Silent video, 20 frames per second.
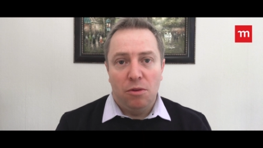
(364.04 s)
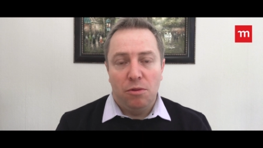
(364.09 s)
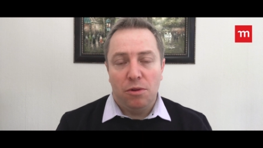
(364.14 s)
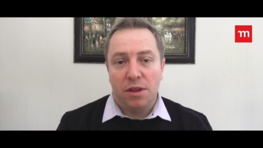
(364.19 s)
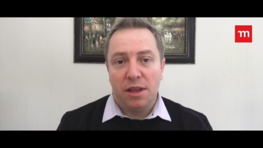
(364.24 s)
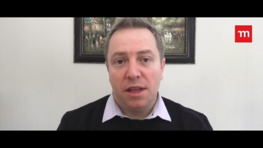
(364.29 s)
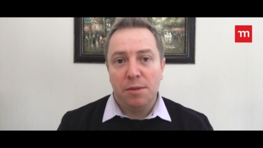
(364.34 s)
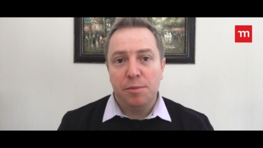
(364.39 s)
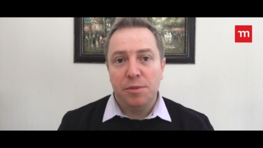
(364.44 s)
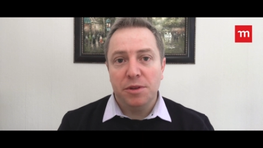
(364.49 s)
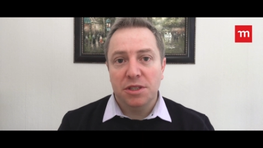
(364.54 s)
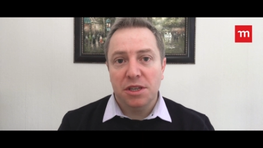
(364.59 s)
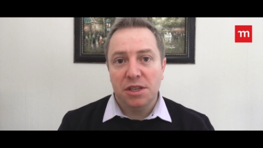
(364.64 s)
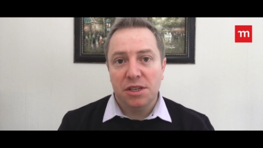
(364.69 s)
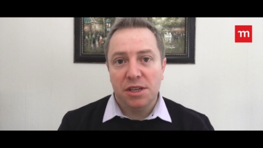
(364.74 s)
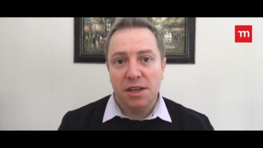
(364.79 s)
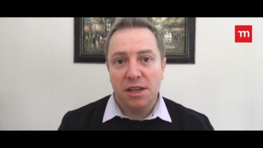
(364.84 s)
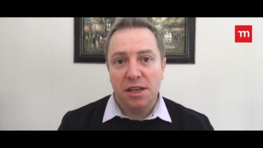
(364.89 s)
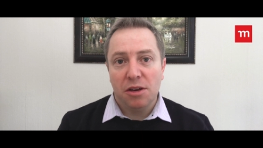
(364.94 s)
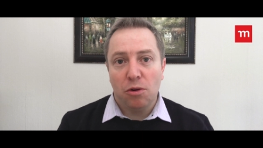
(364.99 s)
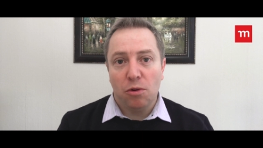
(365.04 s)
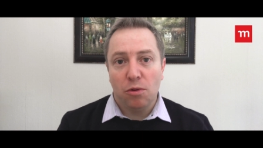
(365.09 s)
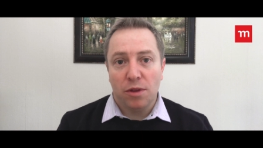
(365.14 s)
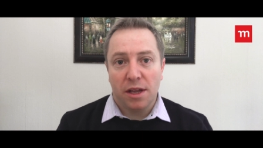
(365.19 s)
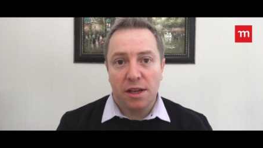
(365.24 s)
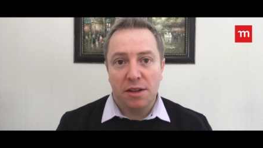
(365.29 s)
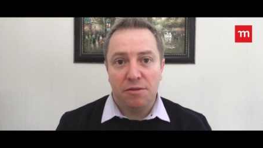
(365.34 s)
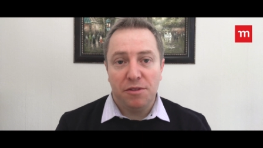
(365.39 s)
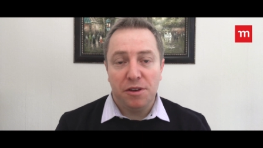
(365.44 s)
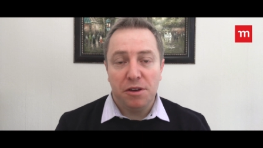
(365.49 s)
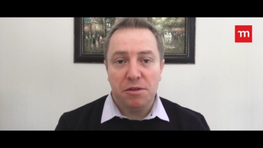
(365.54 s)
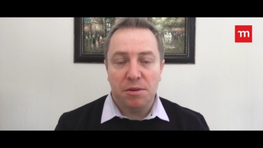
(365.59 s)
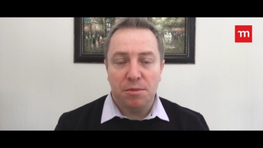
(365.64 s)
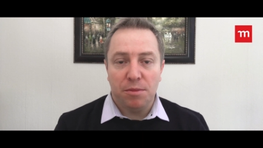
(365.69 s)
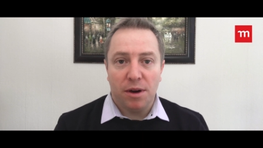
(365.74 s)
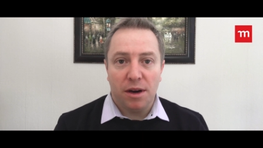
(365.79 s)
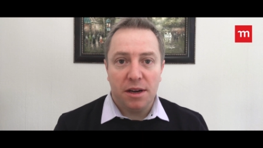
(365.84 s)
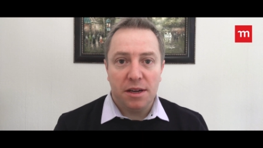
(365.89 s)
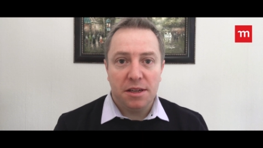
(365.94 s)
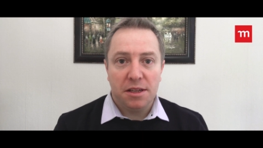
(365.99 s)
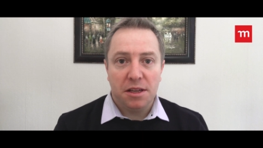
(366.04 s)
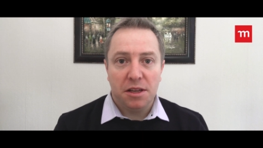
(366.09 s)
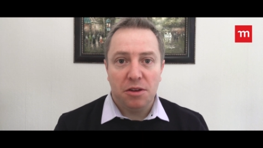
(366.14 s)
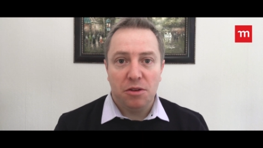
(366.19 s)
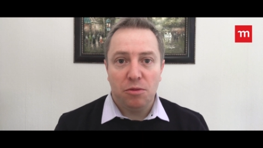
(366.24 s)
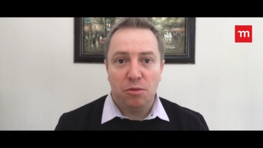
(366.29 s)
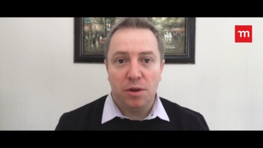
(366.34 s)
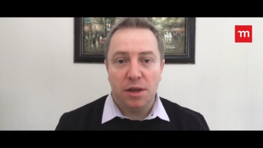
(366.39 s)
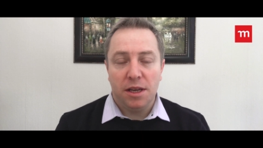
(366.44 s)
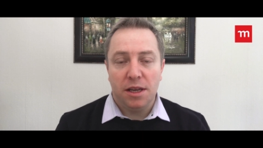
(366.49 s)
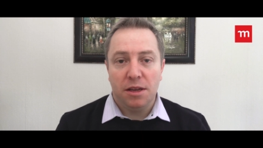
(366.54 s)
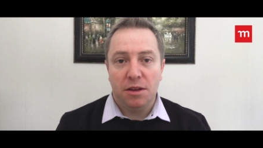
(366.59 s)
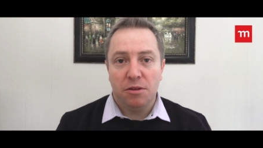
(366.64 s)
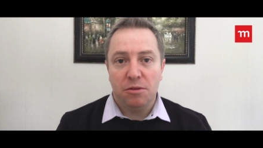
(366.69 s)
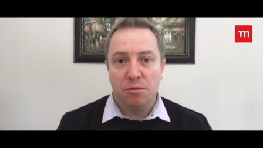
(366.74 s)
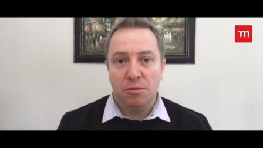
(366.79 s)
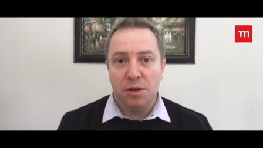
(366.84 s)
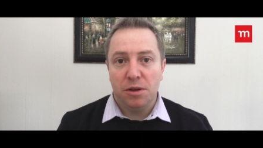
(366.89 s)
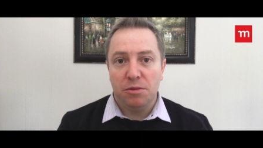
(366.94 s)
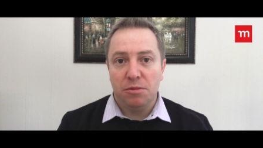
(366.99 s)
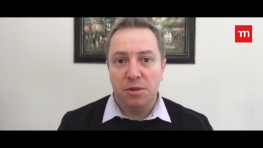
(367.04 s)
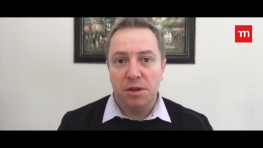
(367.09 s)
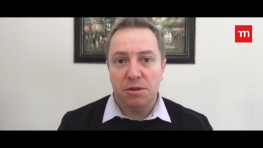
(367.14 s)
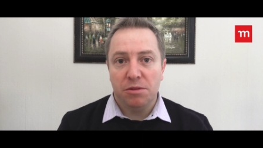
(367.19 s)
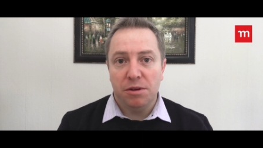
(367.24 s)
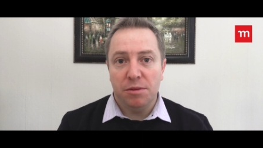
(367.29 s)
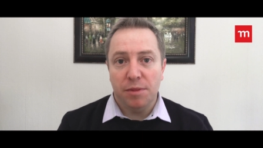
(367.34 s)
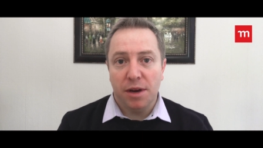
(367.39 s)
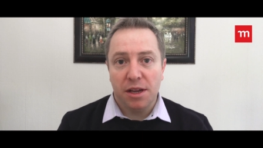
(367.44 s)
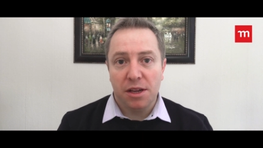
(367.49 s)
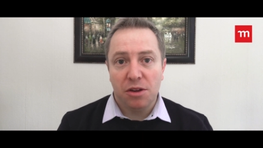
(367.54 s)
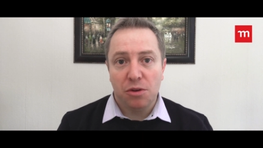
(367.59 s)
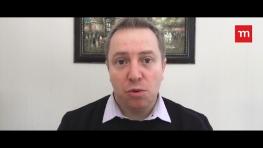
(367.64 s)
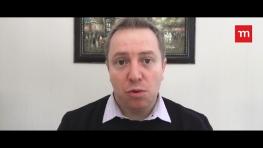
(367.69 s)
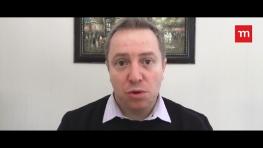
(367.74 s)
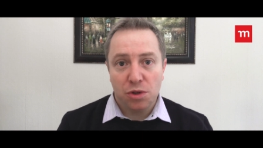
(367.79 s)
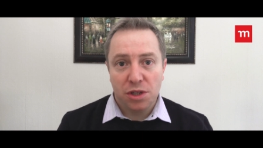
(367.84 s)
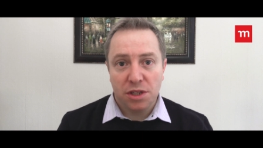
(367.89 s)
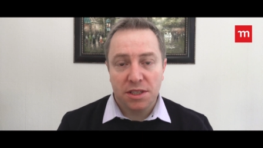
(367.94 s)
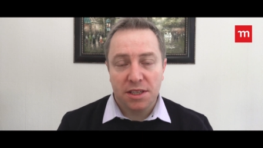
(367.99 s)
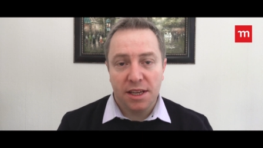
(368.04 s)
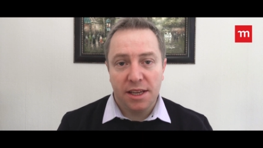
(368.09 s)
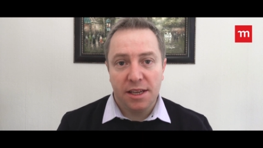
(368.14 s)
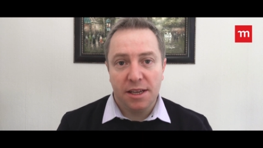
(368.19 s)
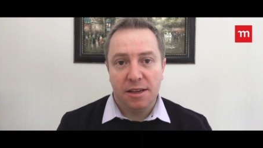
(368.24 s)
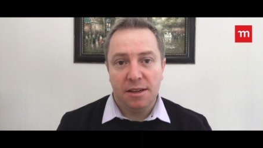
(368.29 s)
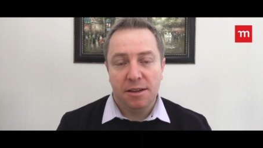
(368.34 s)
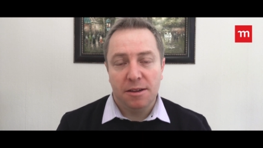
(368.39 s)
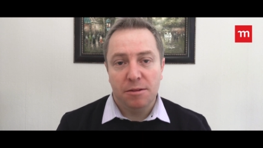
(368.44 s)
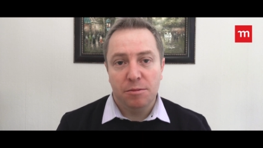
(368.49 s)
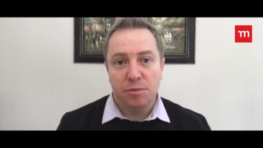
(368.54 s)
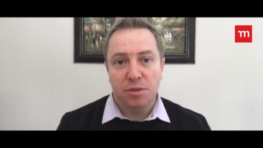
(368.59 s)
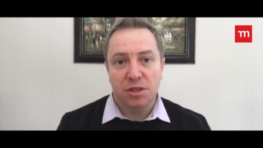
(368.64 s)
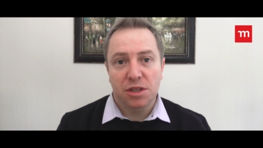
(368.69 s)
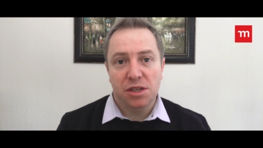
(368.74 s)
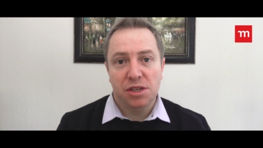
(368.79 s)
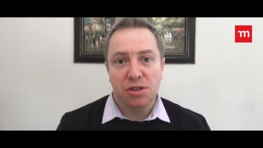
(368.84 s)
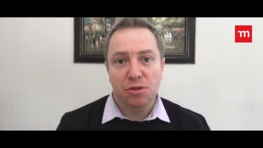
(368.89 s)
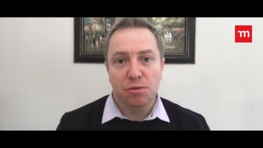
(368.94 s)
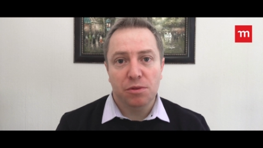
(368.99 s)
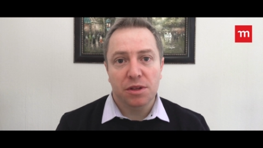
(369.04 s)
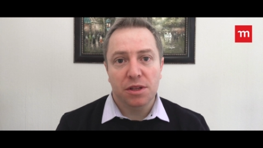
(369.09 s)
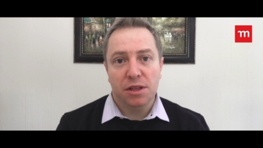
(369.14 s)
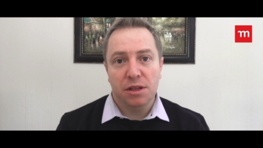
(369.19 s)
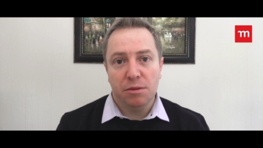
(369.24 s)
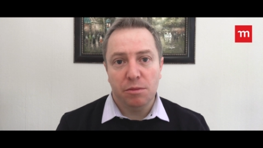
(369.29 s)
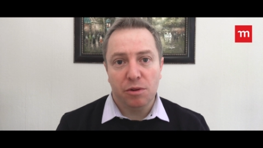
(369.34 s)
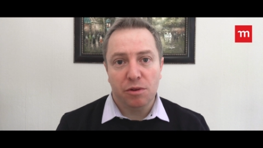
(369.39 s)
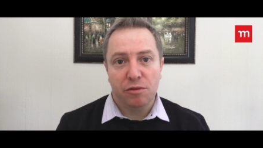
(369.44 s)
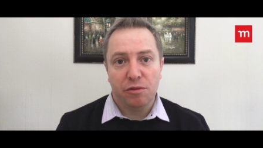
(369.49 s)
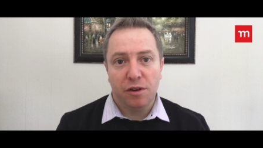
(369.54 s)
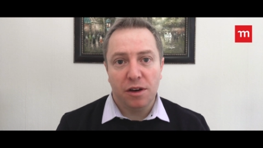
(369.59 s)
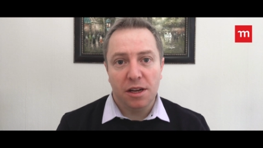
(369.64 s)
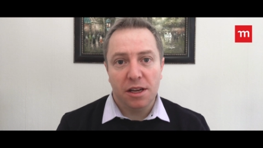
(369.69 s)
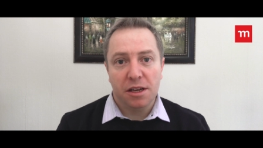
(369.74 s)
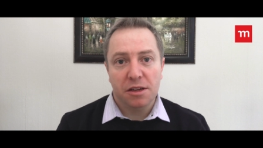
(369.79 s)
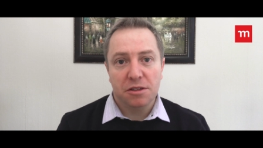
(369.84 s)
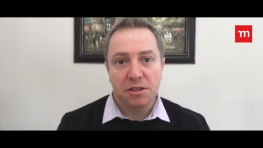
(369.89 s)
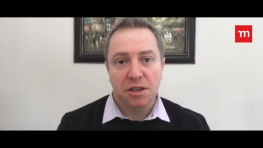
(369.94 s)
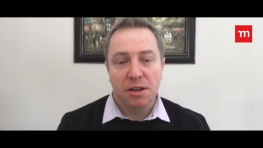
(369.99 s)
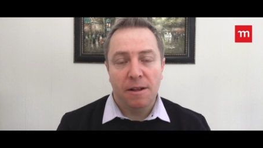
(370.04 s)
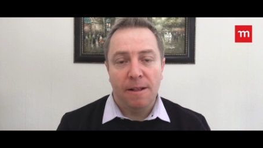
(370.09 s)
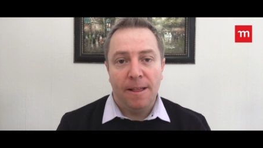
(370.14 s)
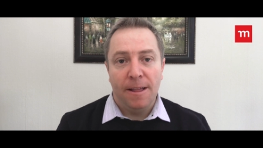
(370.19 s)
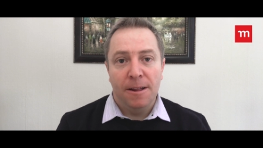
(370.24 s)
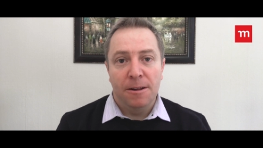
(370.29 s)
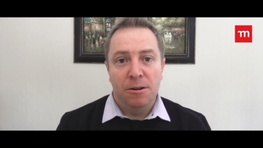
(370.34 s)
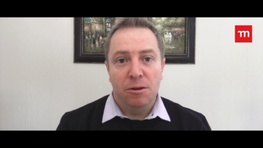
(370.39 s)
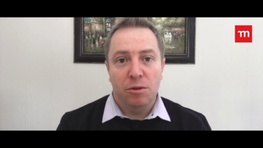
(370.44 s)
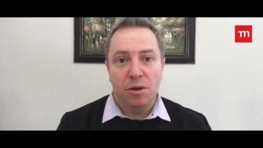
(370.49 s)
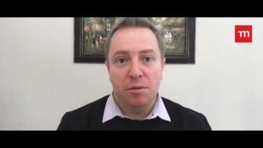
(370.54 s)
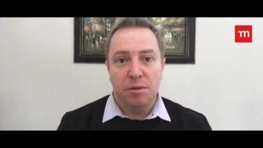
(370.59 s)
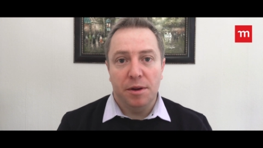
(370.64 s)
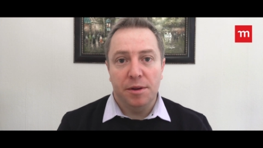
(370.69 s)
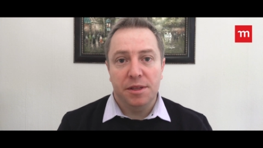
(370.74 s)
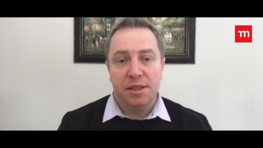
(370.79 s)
With that positioning or that view in mind, we, we, we remain cautiously positioned within our portfolios we,